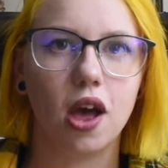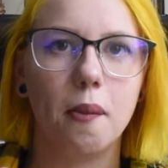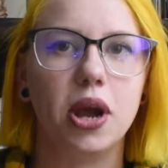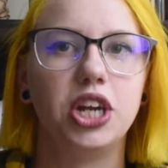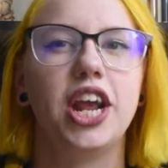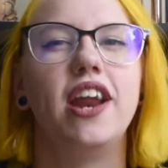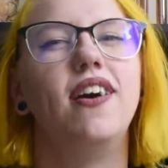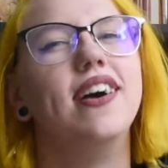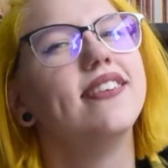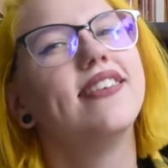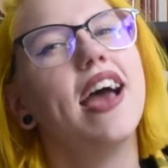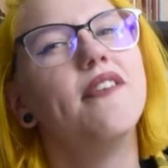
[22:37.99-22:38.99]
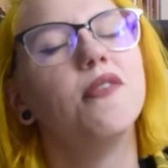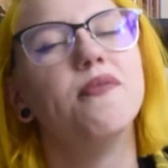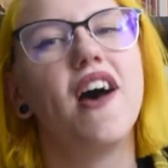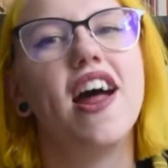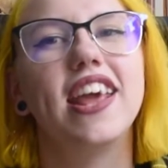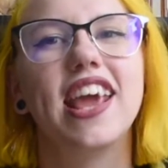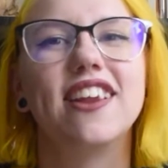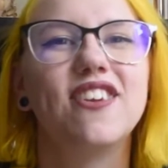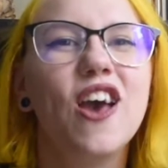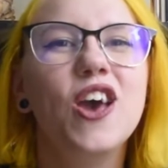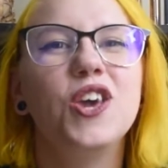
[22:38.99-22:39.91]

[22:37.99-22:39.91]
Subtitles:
on my channel aside from Vonnegut,